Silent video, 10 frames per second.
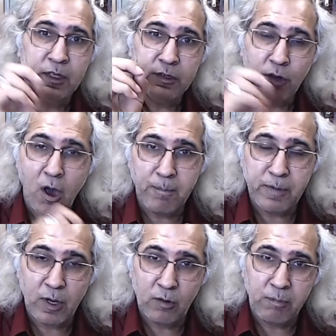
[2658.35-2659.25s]

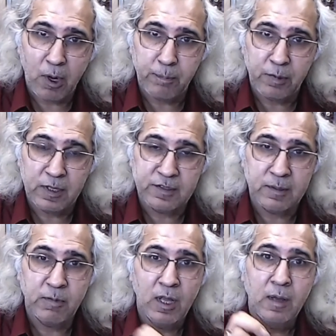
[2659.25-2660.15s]
top-down
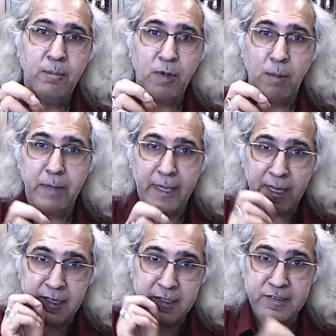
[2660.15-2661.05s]
populism
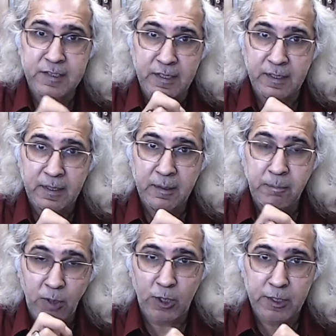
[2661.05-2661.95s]
propagandistic
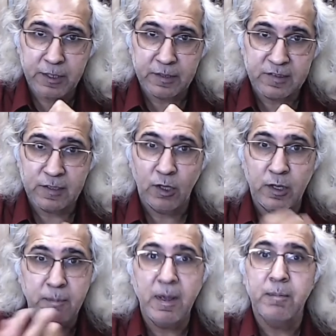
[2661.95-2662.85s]
politics now
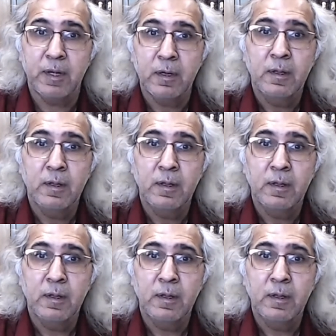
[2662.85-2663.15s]
remember